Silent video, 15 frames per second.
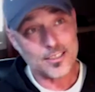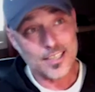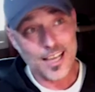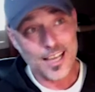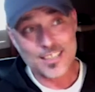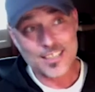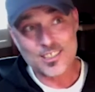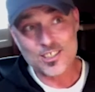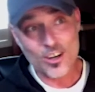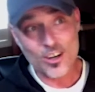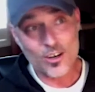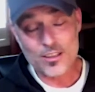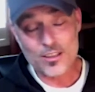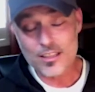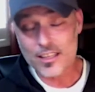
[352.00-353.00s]
I
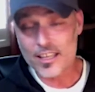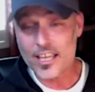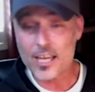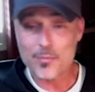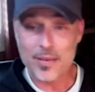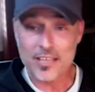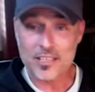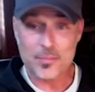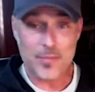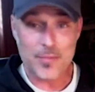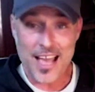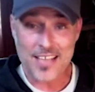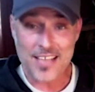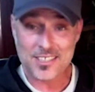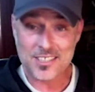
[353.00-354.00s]
started thinking about the
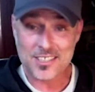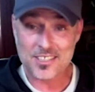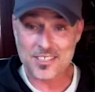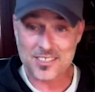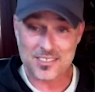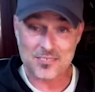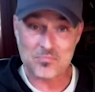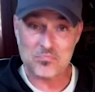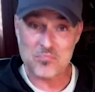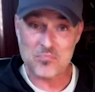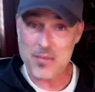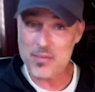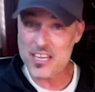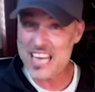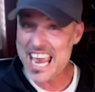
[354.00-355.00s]
masks
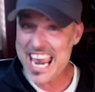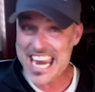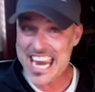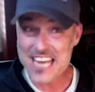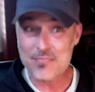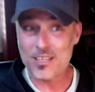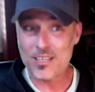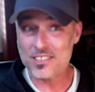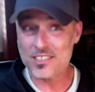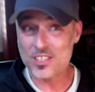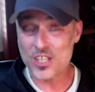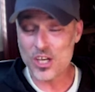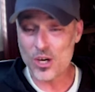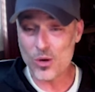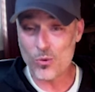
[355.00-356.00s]
maybe 8 months
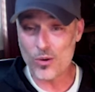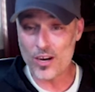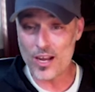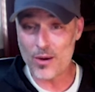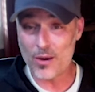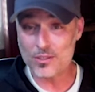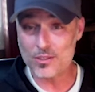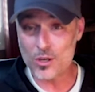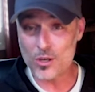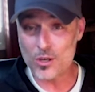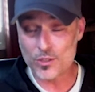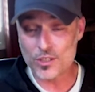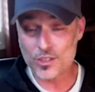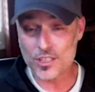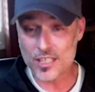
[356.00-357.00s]
ago when I was
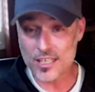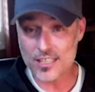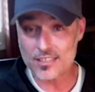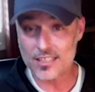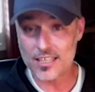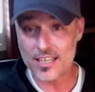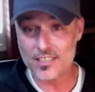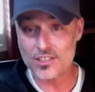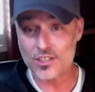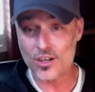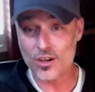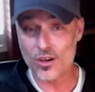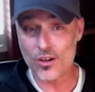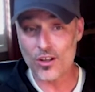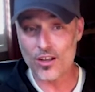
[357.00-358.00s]
overseas and I
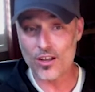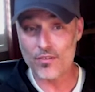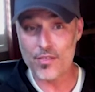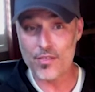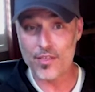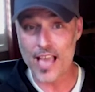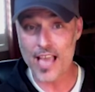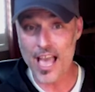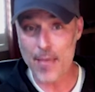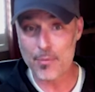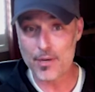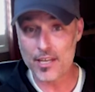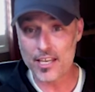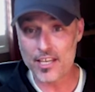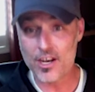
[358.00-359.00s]
saw everything
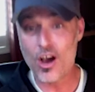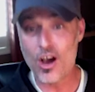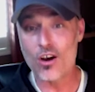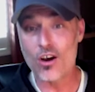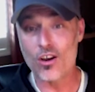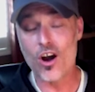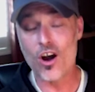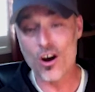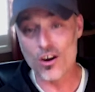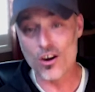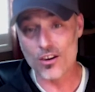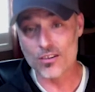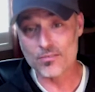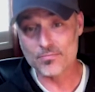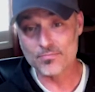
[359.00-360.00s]
happening in Hong
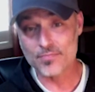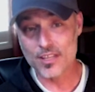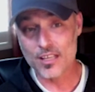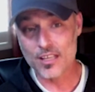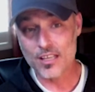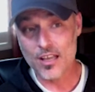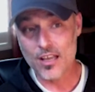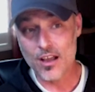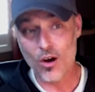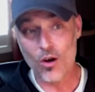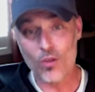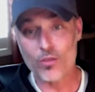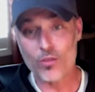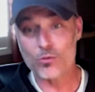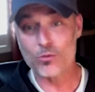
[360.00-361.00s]
Kong.
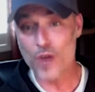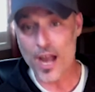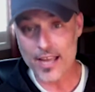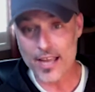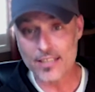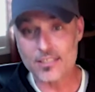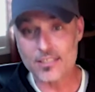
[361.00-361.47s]
All the riots